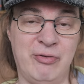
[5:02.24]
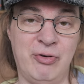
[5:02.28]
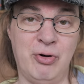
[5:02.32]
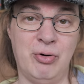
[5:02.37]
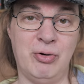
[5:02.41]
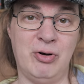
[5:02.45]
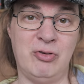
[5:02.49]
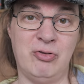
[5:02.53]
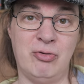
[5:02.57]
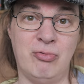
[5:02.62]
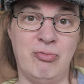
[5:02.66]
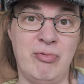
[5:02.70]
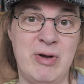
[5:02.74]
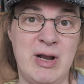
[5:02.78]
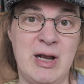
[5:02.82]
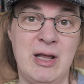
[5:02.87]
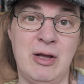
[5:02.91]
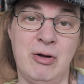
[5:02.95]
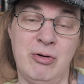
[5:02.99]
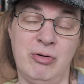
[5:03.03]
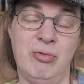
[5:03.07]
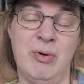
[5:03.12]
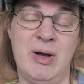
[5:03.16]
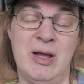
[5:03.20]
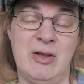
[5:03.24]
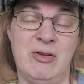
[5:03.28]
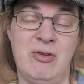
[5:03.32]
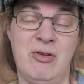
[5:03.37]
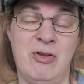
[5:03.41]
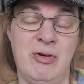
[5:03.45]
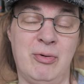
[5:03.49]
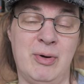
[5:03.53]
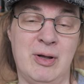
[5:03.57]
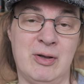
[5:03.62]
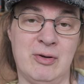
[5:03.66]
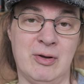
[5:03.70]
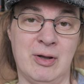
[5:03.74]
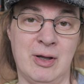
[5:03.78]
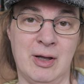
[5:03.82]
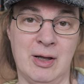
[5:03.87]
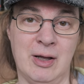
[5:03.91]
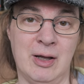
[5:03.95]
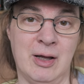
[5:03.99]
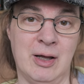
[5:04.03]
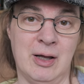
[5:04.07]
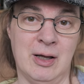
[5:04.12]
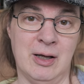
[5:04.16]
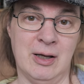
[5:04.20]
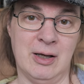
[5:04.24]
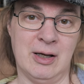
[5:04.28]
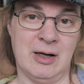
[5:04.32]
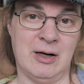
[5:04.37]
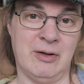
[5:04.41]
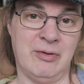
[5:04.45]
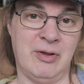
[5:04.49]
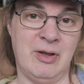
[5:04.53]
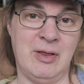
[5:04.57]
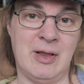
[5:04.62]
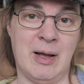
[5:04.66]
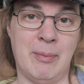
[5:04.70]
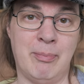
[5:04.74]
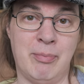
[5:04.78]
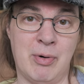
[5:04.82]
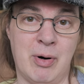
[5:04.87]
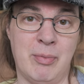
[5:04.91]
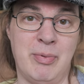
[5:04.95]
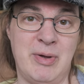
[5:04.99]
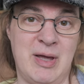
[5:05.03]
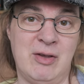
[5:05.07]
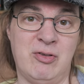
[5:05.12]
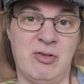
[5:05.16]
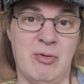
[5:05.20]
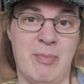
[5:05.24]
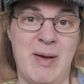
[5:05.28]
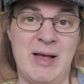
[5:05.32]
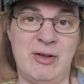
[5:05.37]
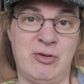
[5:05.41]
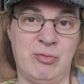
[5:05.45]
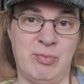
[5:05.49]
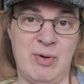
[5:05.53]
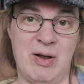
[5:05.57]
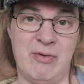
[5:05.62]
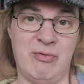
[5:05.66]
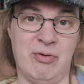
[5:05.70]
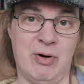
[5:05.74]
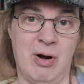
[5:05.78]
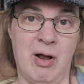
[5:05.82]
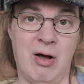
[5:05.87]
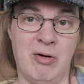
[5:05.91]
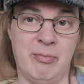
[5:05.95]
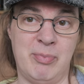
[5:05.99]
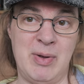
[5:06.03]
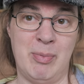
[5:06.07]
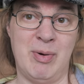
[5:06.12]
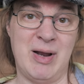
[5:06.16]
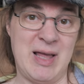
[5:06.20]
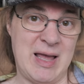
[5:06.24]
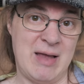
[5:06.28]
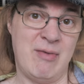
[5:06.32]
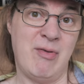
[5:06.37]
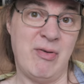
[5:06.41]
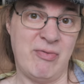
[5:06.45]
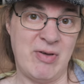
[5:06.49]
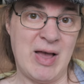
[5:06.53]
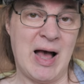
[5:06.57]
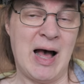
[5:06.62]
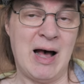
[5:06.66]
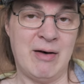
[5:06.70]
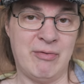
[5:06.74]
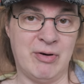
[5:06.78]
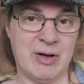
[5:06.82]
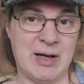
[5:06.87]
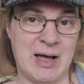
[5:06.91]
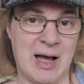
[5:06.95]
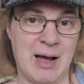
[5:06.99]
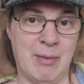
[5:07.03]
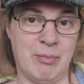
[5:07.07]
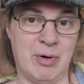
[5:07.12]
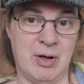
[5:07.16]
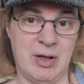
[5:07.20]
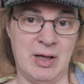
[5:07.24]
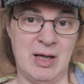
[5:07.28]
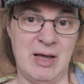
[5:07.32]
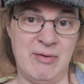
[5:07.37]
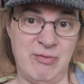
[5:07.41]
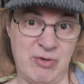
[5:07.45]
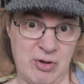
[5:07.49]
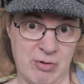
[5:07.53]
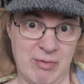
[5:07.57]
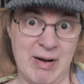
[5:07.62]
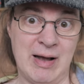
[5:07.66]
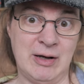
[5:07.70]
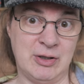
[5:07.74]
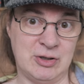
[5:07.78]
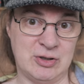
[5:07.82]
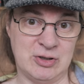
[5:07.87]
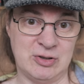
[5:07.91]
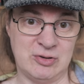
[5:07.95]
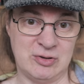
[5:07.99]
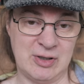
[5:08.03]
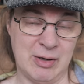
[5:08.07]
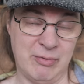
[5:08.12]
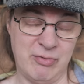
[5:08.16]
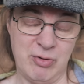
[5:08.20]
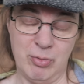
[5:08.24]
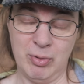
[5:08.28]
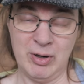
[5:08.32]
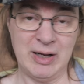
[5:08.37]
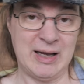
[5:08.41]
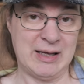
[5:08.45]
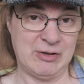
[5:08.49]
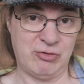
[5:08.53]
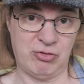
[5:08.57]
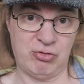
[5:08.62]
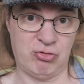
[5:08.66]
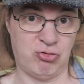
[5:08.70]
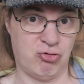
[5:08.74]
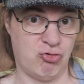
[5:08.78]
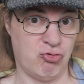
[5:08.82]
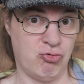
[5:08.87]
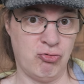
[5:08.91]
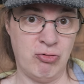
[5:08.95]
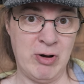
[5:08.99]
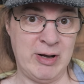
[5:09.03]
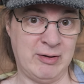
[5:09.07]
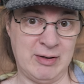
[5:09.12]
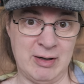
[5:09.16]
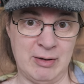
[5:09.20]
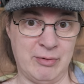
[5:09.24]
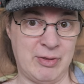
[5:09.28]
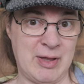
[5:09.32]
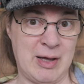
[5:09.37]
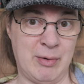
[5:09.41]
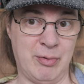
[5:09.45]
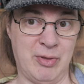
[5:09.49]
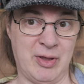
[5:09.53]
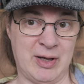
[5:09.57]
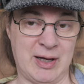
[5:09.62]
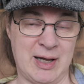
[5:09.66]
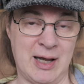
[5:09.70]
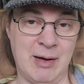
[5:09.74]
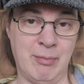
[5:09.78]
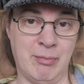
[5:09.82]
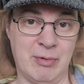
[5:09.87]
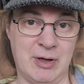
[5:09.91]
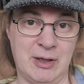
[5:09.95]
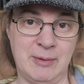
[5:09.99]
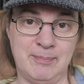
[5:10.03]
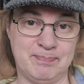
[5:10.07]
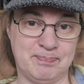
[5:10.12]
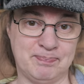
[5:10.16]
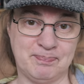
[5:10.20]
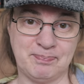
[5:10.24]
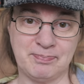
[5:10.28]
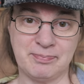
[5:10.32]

phone is a really good way to do it. And I think that probably is the best way for a lot of people, even if you have a camera, if you're anxious. Now, if you want to get straight out there with a camera,